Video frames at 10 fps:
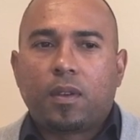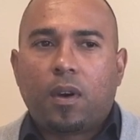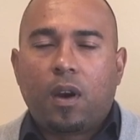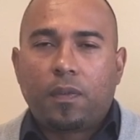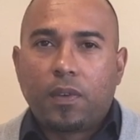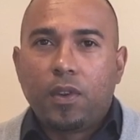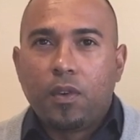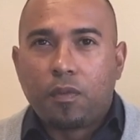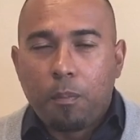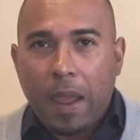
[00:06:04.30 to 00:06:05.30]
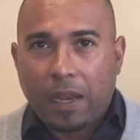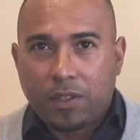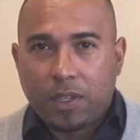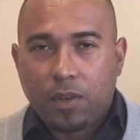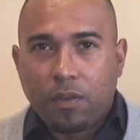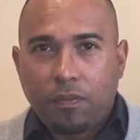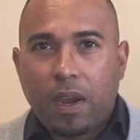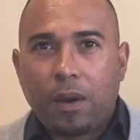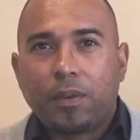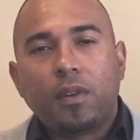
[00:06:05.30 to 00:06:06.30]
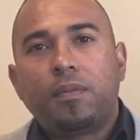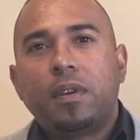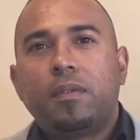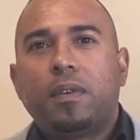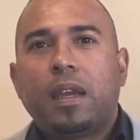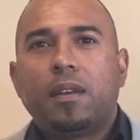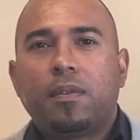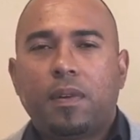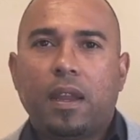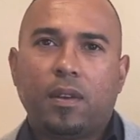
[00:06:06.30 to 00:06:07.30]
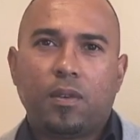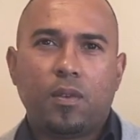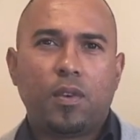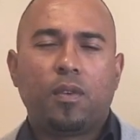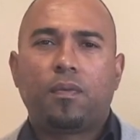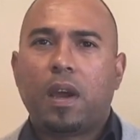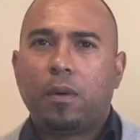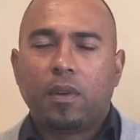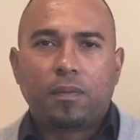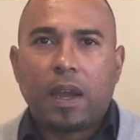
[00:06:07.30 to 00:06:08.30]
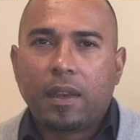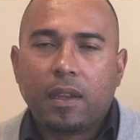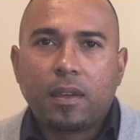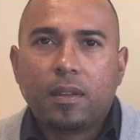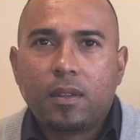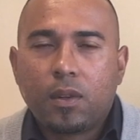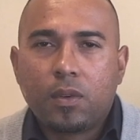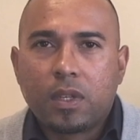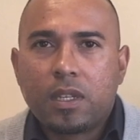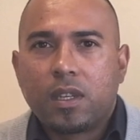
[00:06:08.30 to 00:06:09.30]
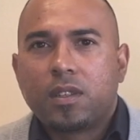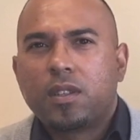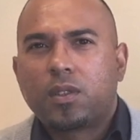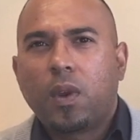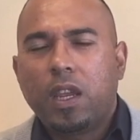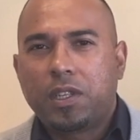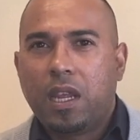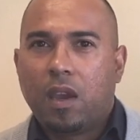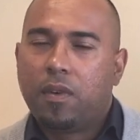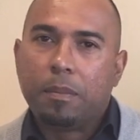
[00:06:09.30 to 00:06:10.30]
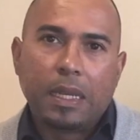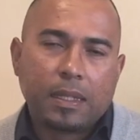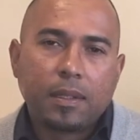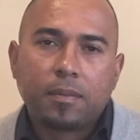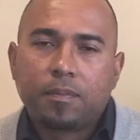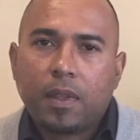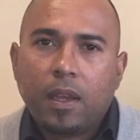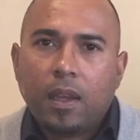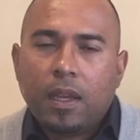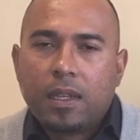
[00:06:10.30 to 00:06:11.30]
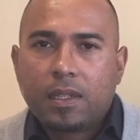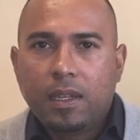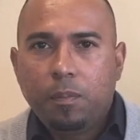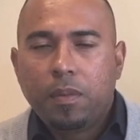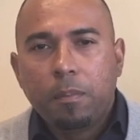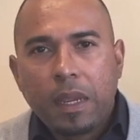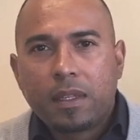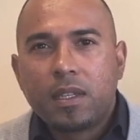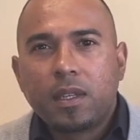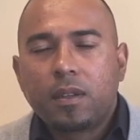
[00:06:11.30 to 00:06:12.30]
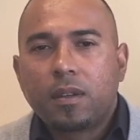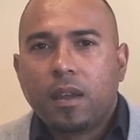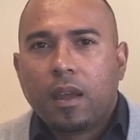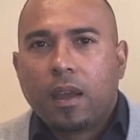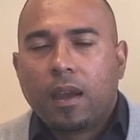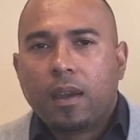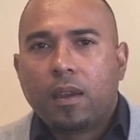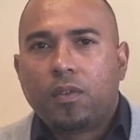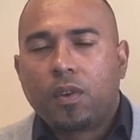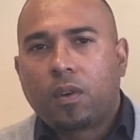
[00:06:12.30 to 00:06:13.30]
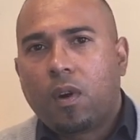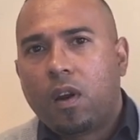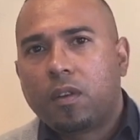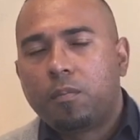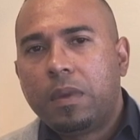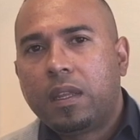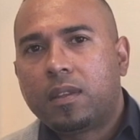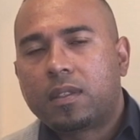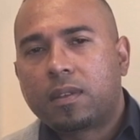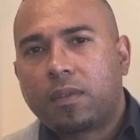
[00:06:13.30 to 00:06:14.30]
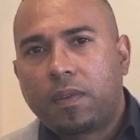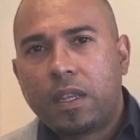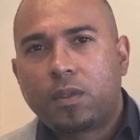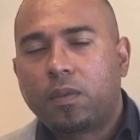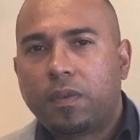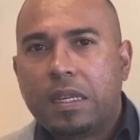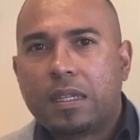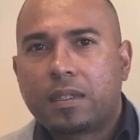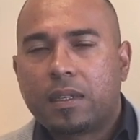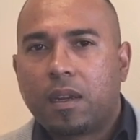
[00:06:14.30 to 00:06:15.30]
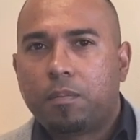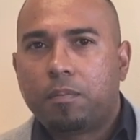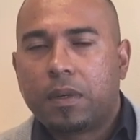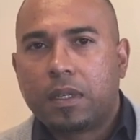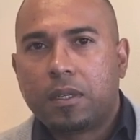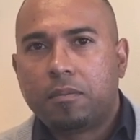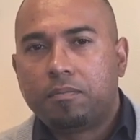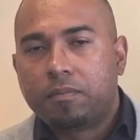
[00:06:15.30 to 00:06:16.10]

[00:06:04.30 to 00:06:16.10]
after you've matched and you found on FinFind a funder, or you found a funder through research, is to actually have a meeting. Set up a meeting. If you can't meet face to face, set up a